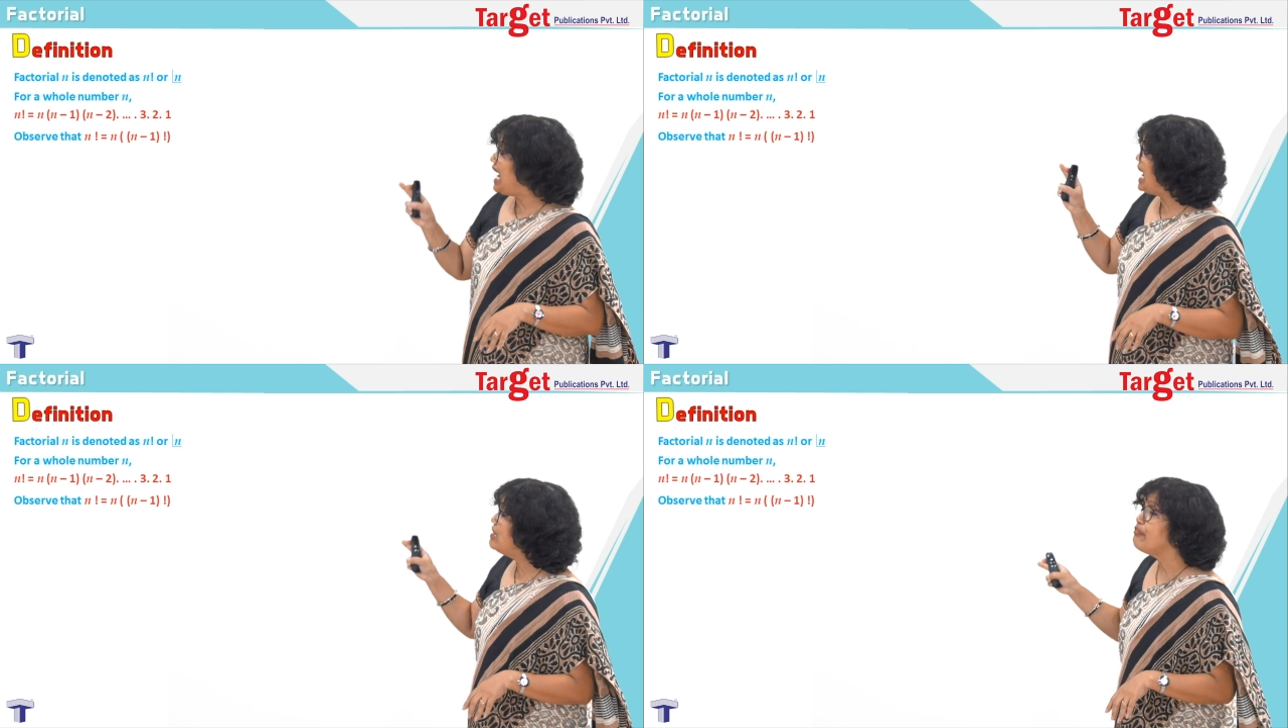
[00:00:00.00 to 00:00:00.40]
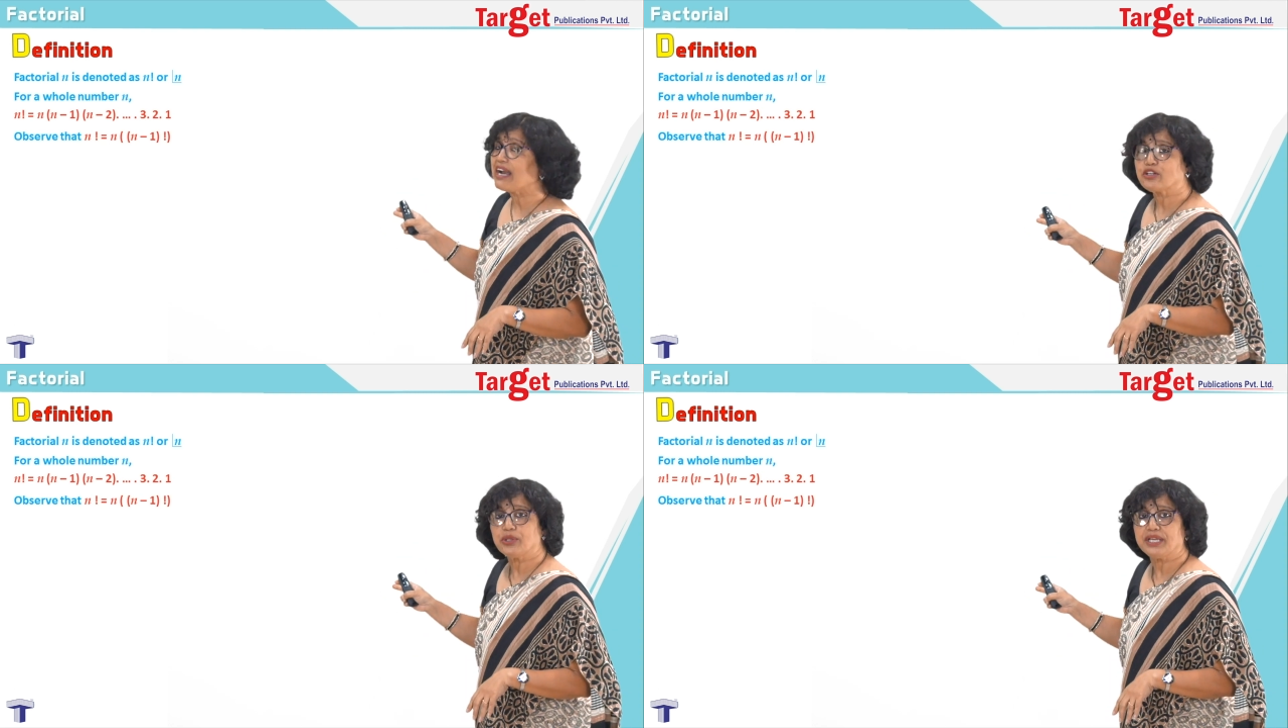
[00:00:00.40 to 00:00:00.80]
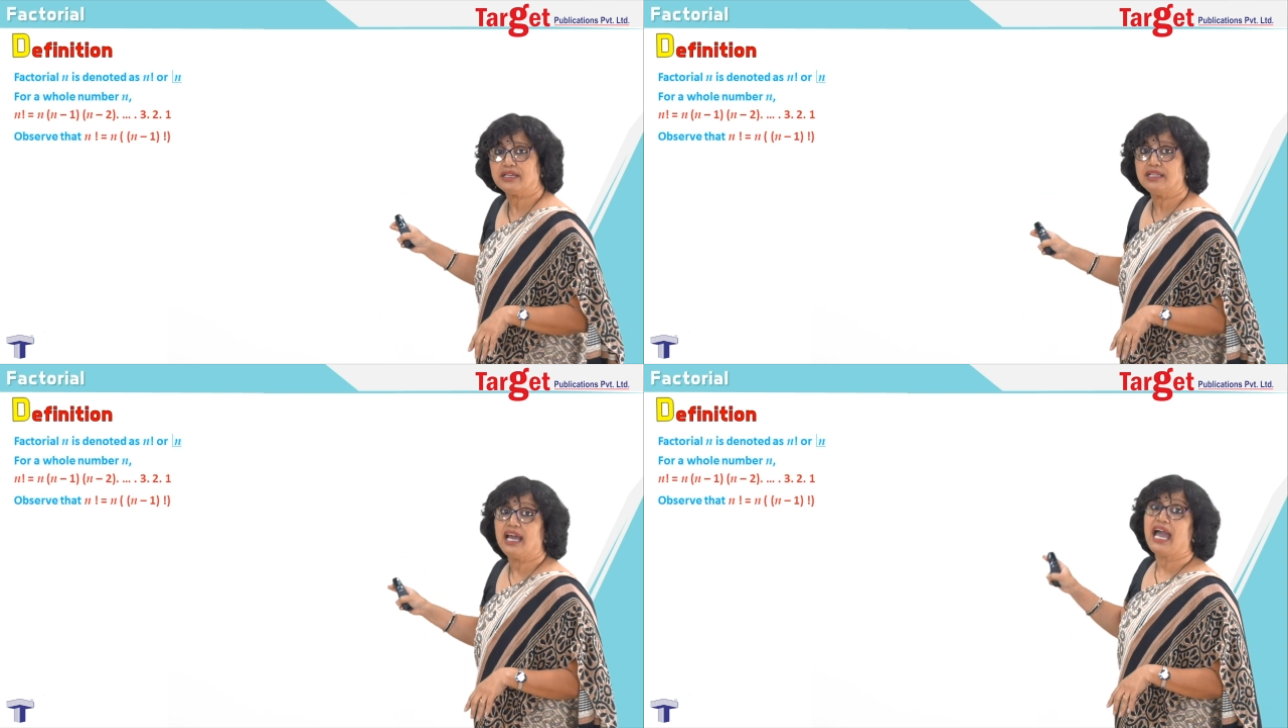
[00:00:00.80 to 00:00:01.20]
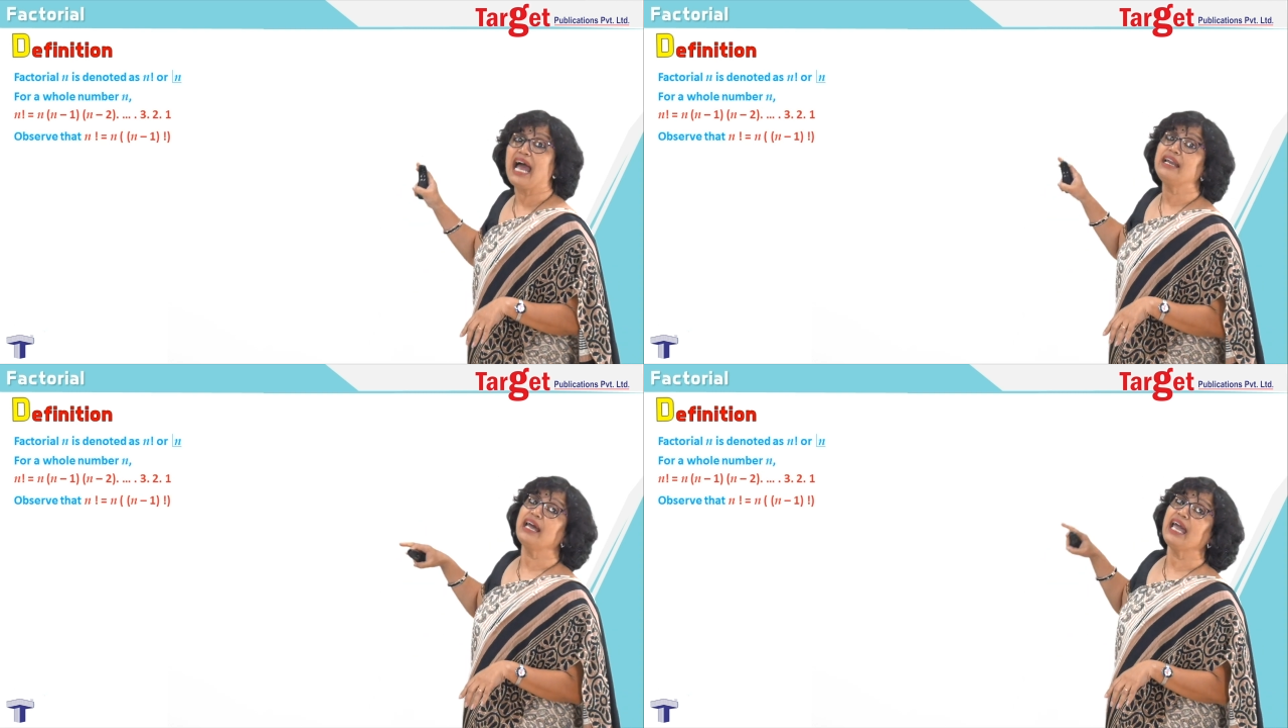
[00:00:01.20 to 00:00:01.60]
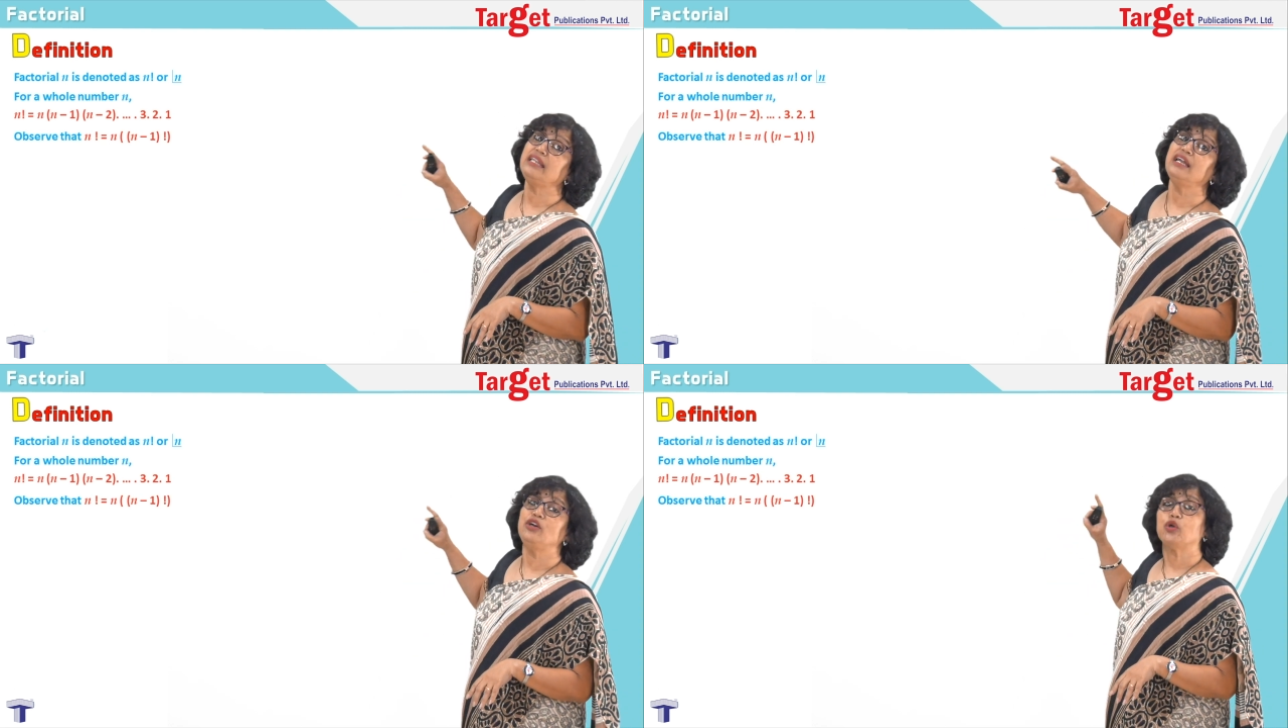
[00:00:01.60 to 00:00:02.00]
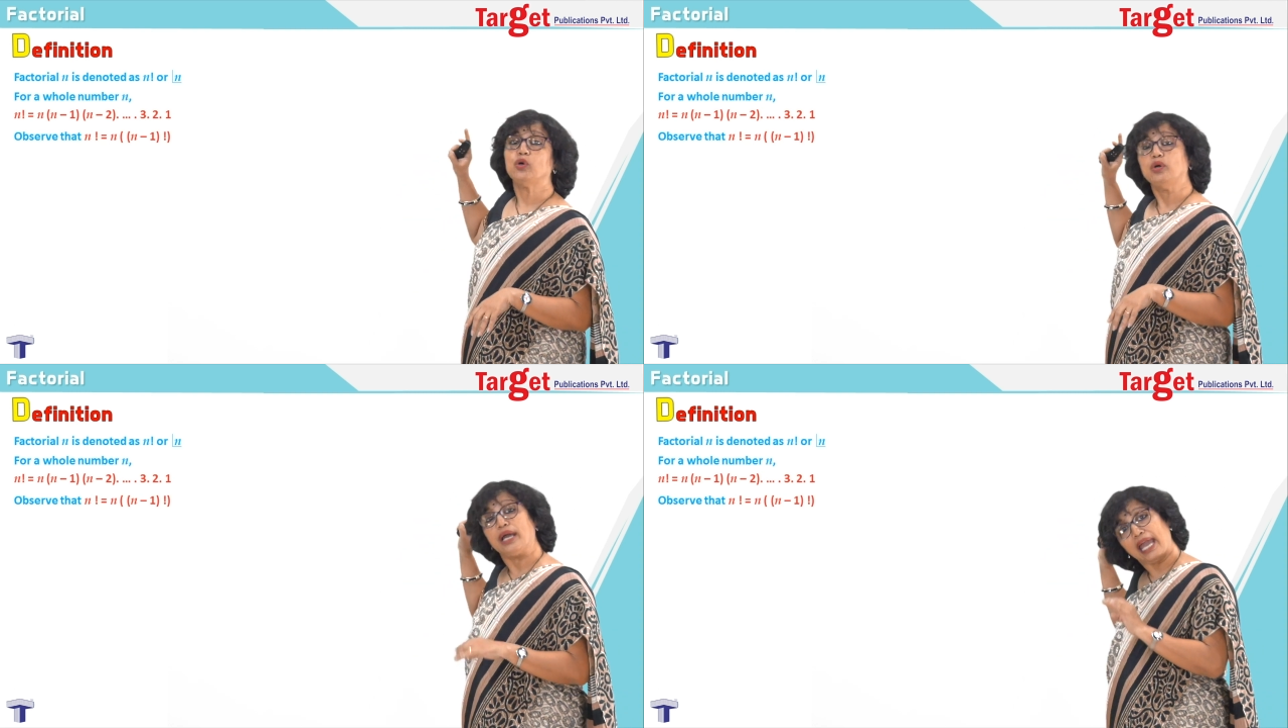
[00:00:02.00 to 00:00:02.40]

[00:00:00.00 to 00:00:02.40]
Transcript: N factorial and n into